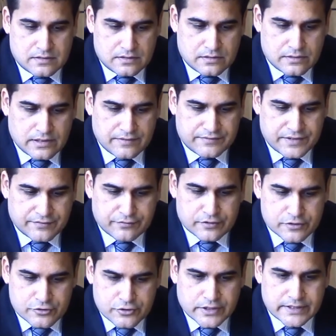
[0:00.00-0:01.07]
You have
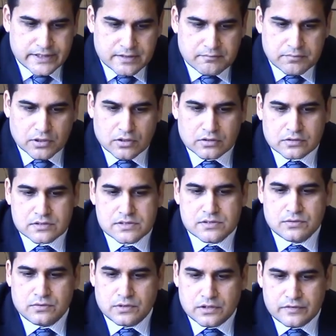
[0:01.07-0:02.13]
different trading blocs
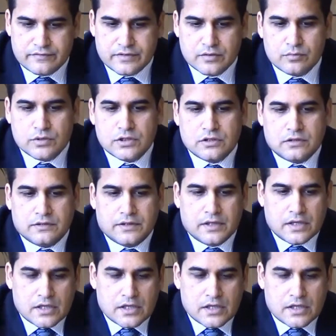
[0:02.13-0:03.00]
all over the world.